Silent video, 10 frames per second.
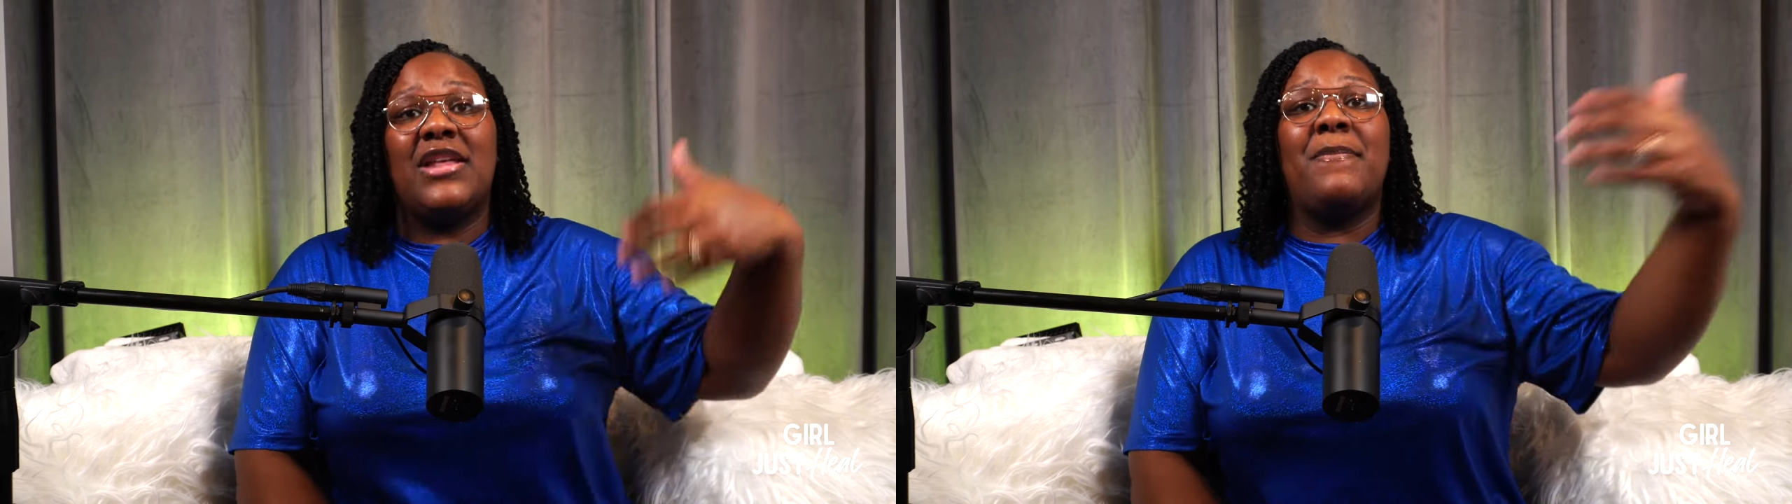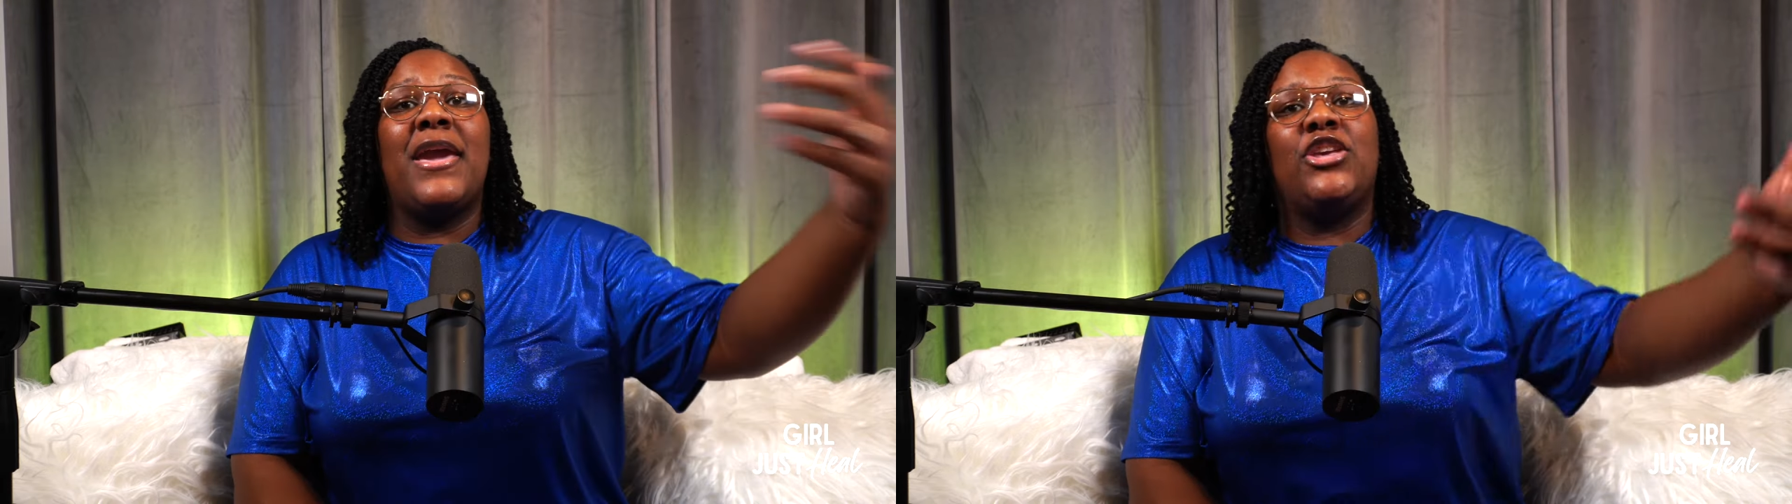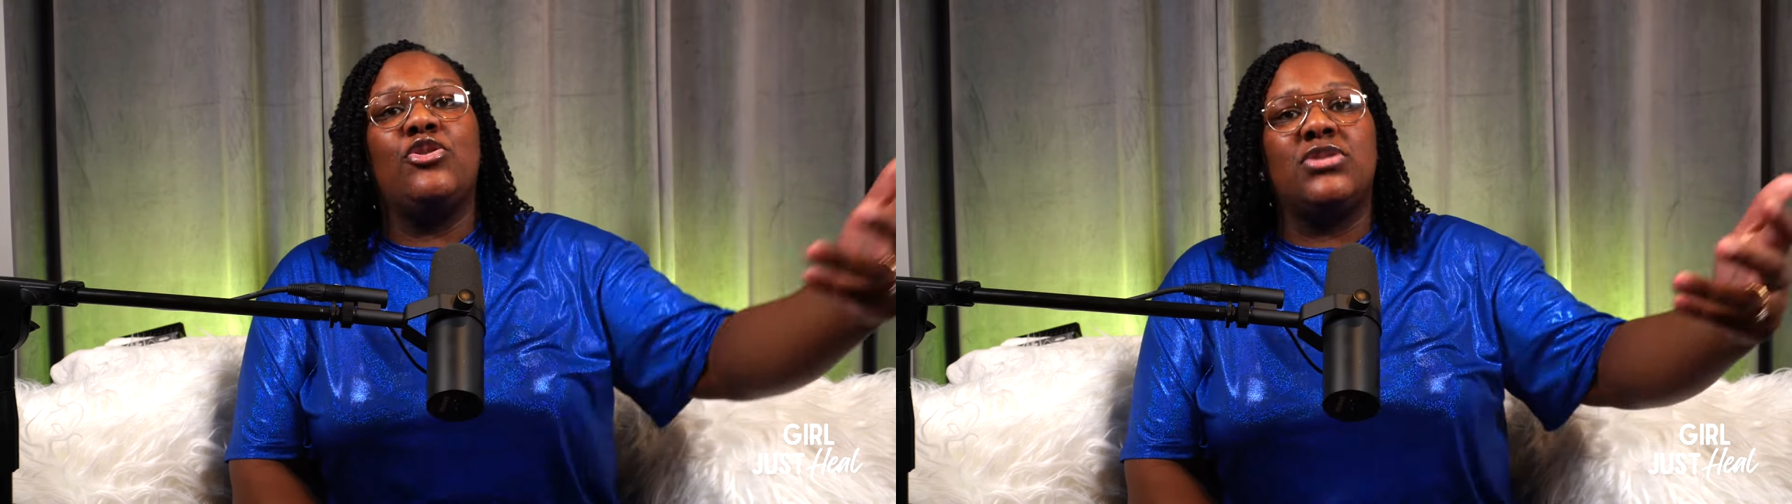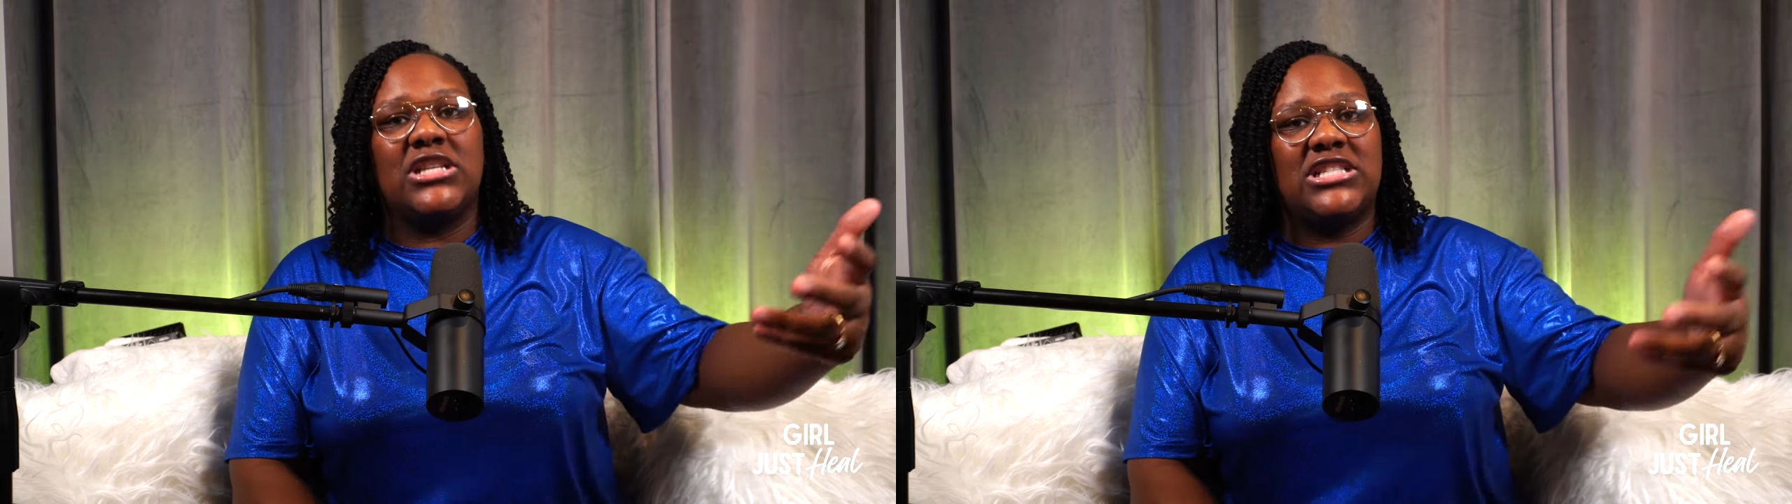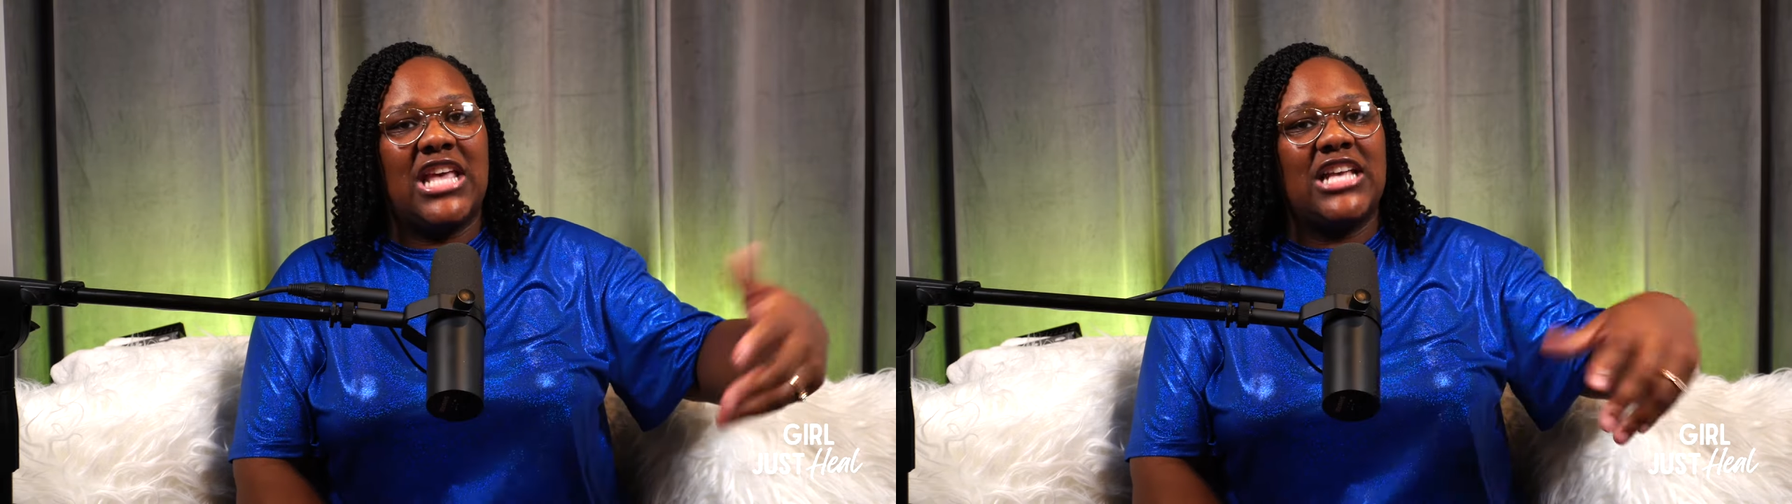and make you
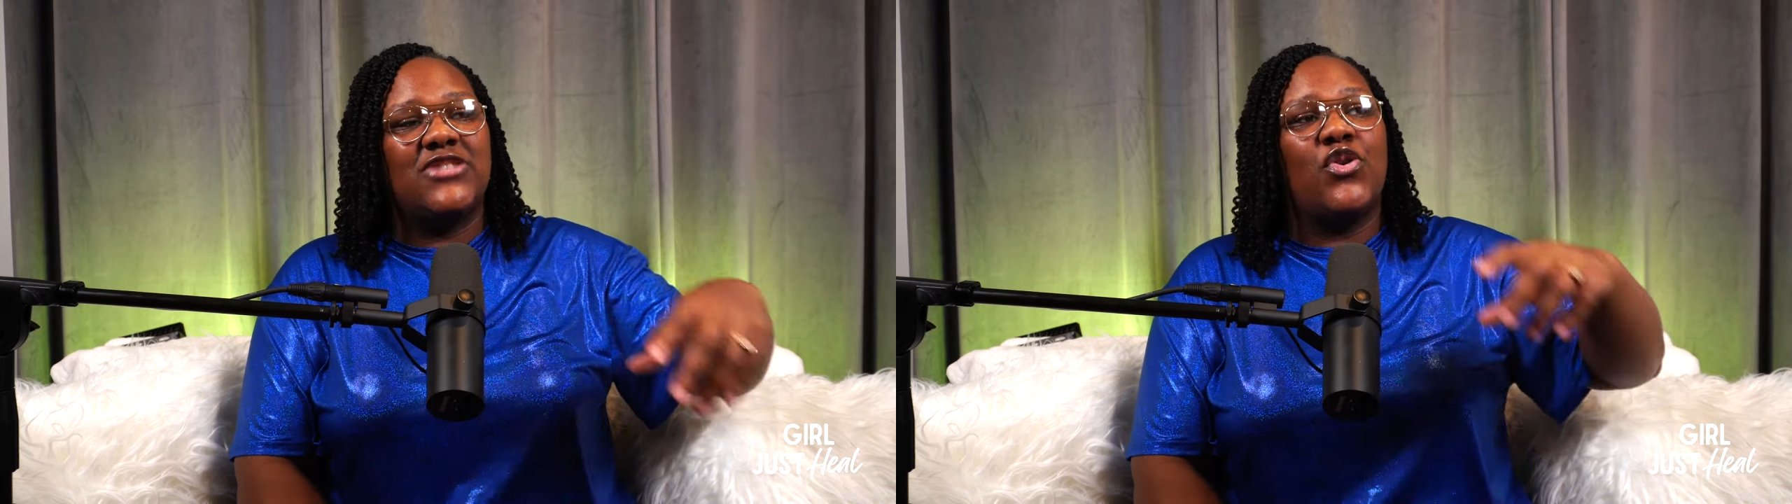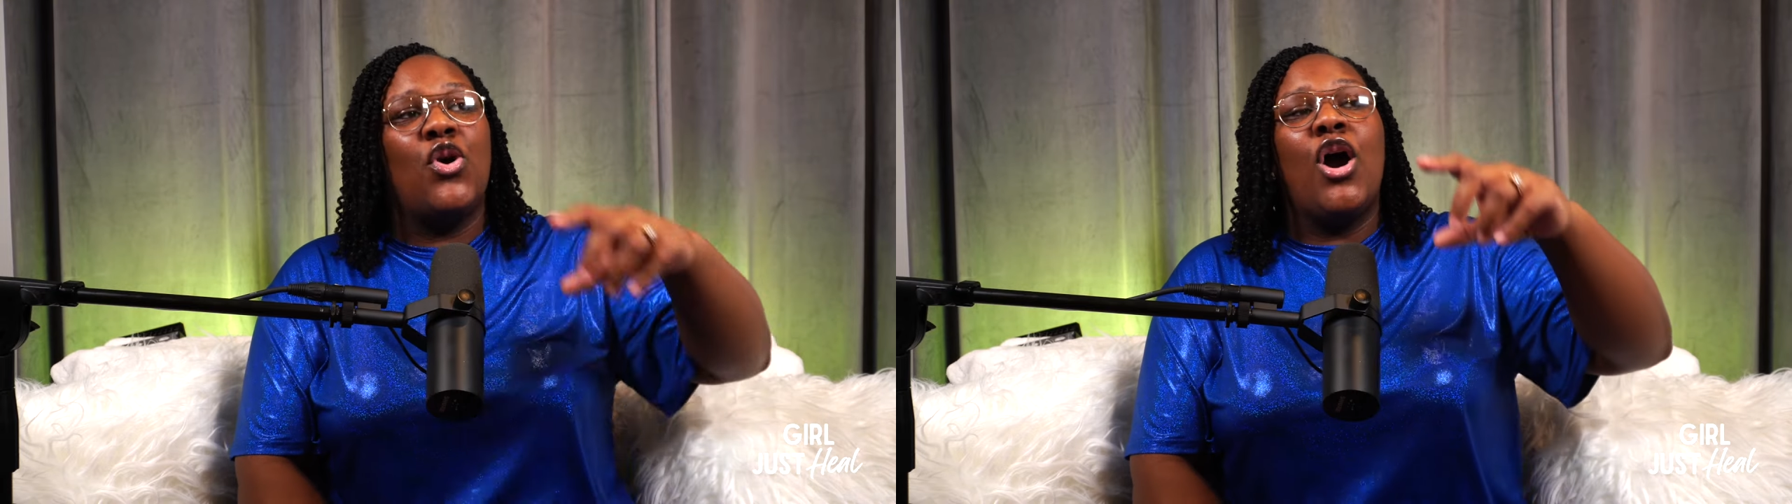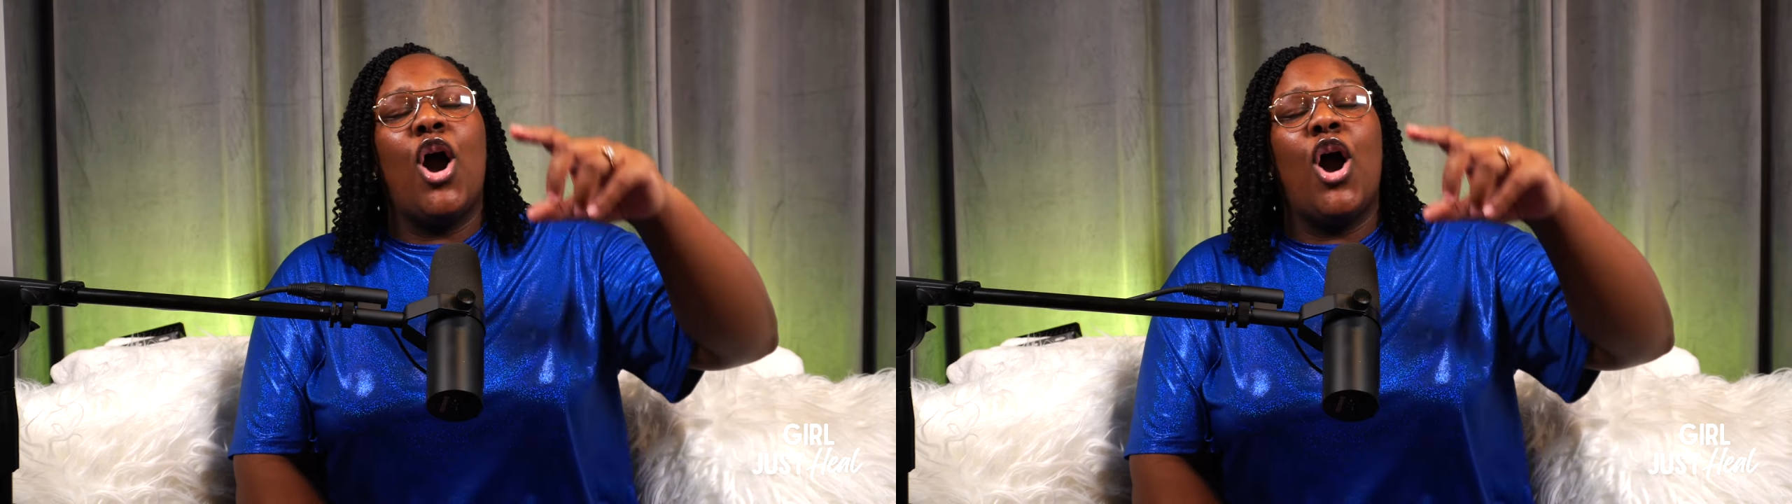successful